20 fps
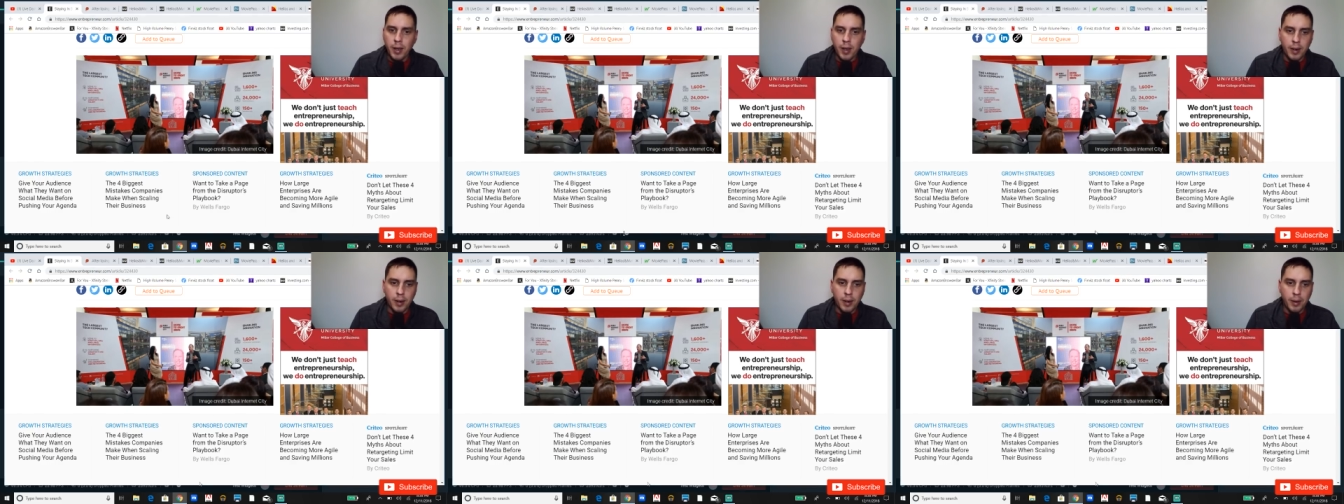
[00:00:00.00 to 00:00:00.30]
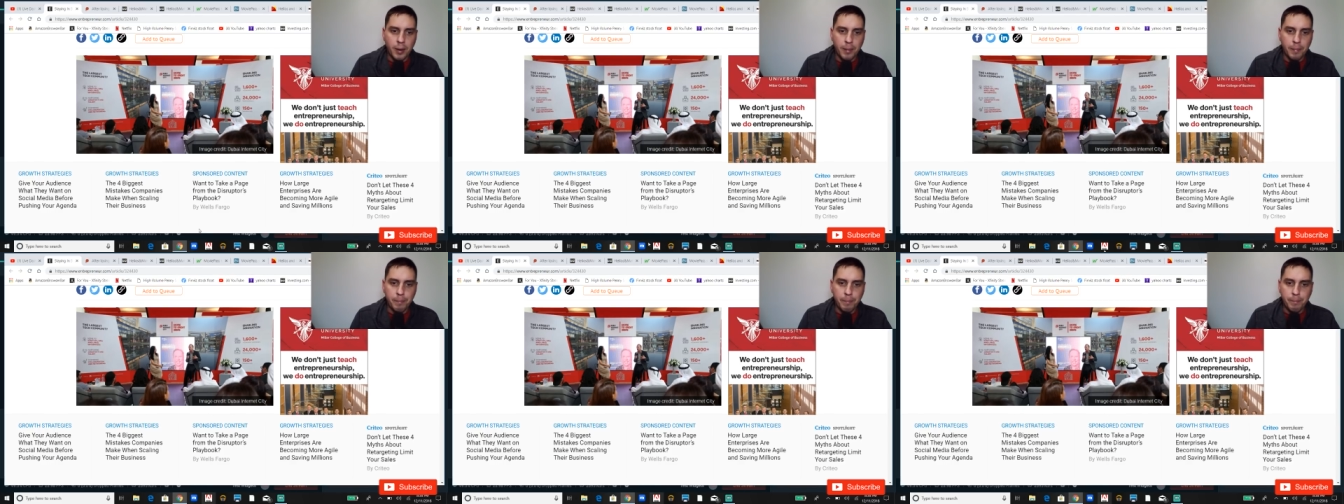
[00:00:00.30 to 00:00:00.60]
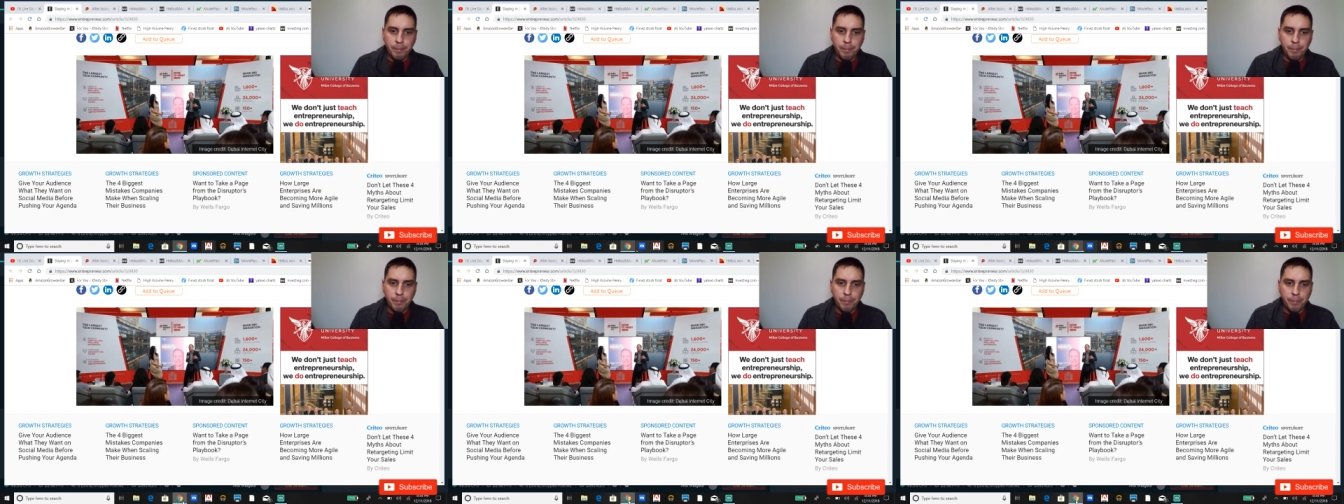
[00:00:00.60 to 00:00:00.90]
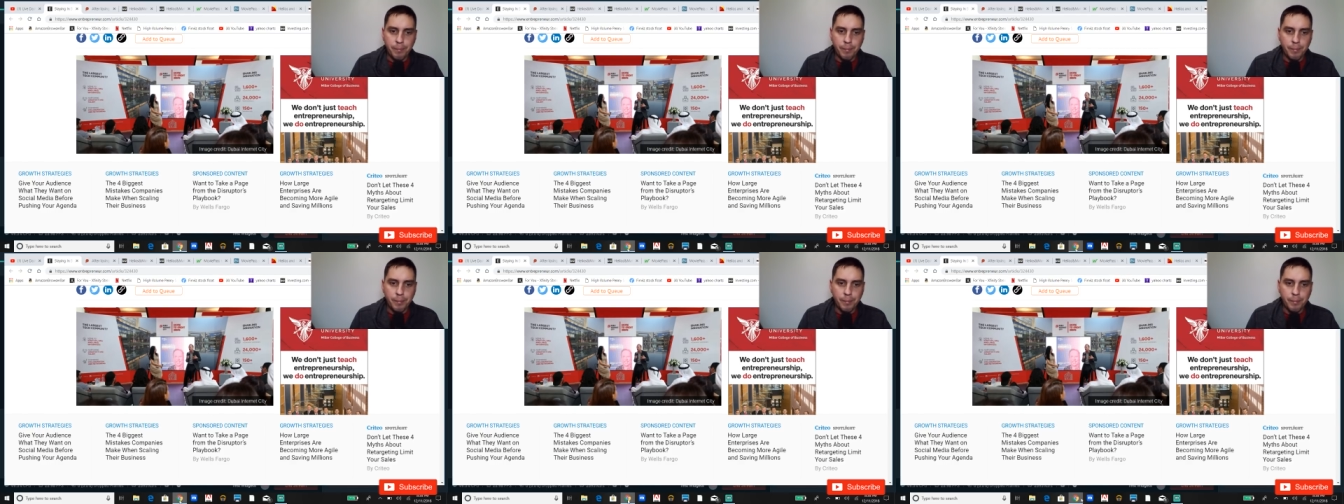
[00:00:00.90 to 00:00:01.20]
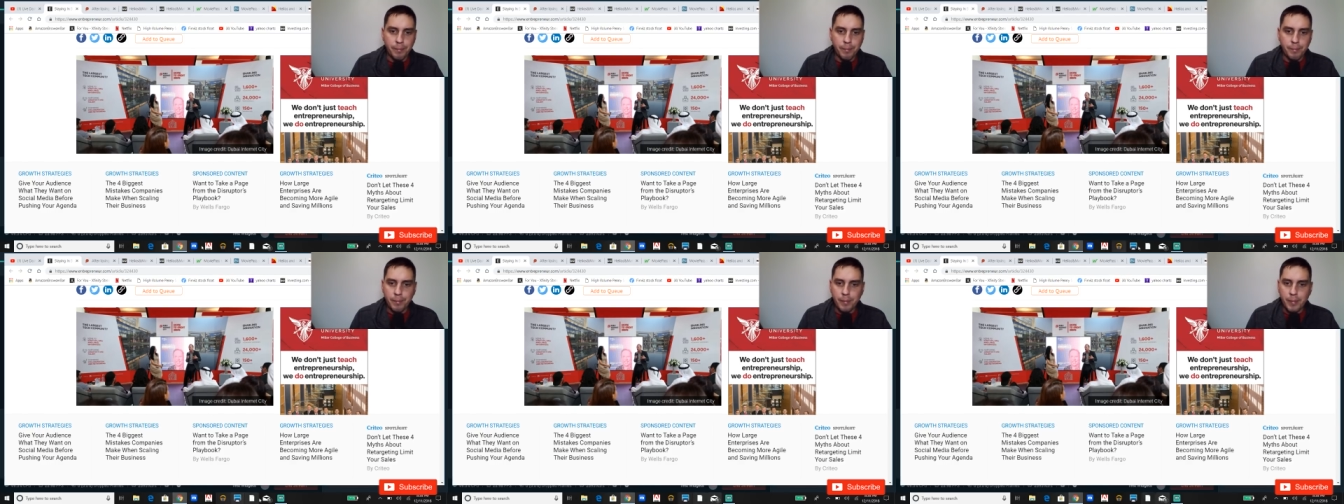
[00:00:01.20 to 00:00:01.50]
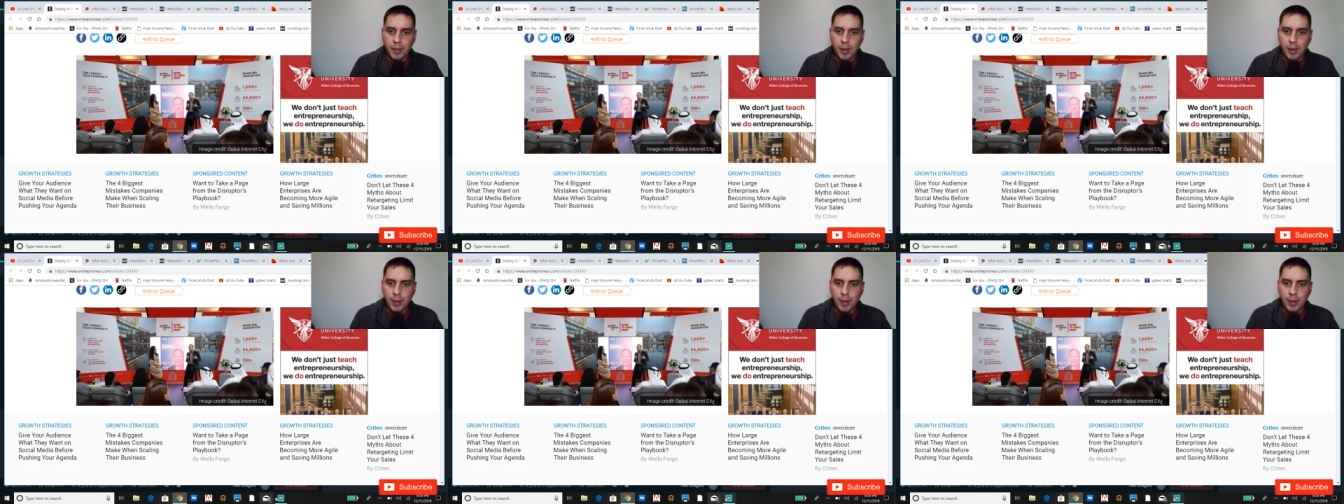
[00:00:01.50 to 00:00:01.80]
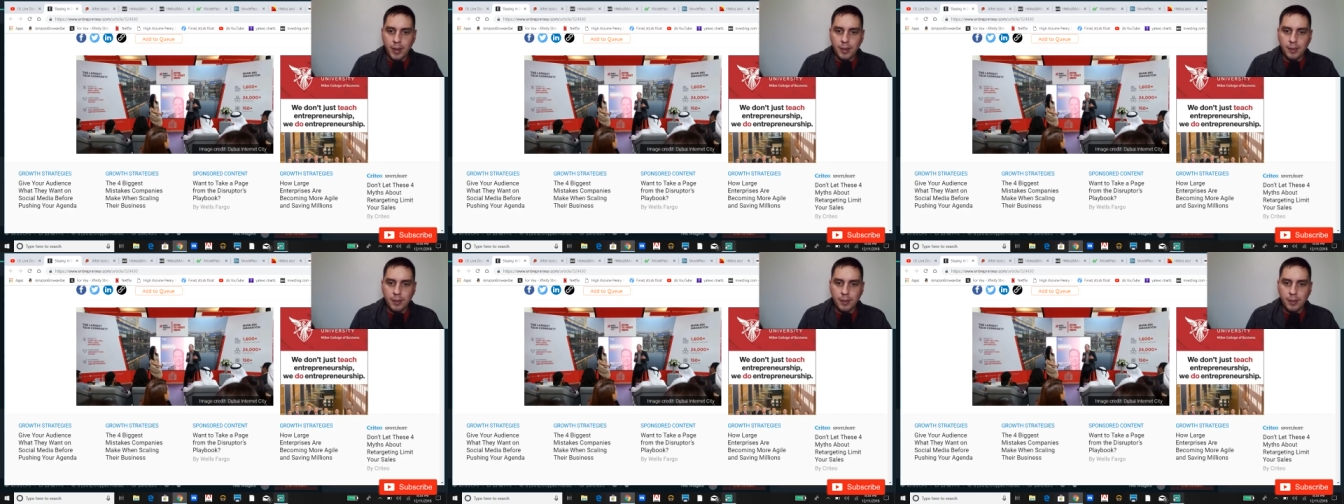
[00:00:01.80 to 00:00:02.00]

and um, like I